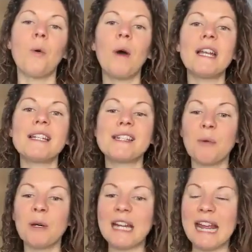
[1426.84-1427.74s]
When
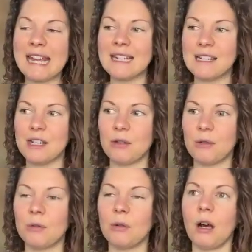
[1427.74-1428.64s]
someone hands
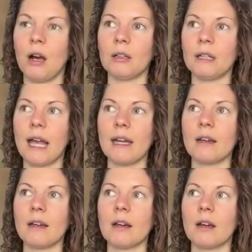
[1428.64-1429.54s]
you
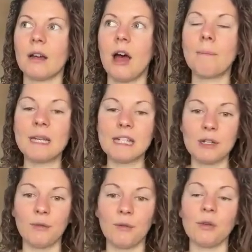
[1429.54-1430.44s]
like a
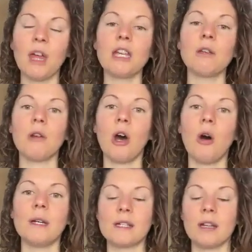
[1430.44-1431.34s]
piece of food that you
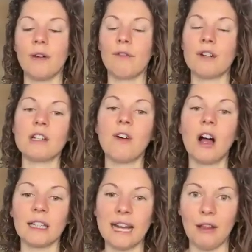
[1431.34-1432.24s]
know is, first of
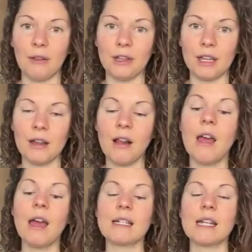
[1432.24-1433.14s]
all, unhealthy,
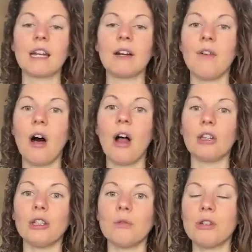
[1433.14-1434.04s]
second of
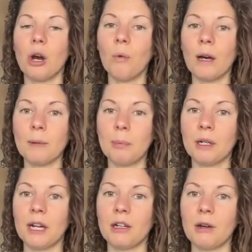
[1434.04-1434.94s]
all, you don't want to
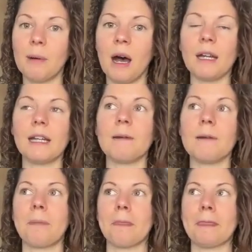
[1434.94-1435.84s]
put it in your
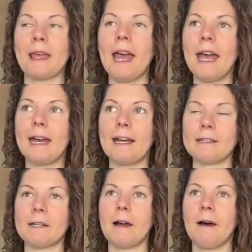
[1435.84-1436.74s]
body,
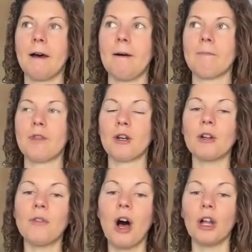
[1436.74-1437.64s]
and
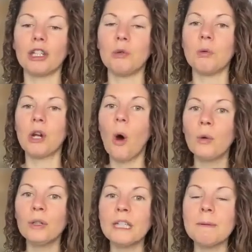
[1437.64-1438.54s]
third of all, you would
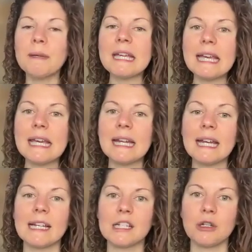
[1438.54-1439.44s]
only be
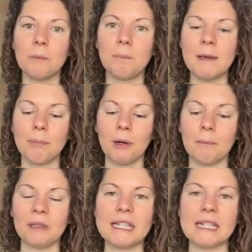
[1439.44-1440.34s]
eating it to
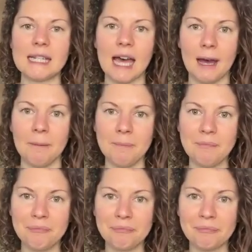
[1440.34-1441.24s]
people please them.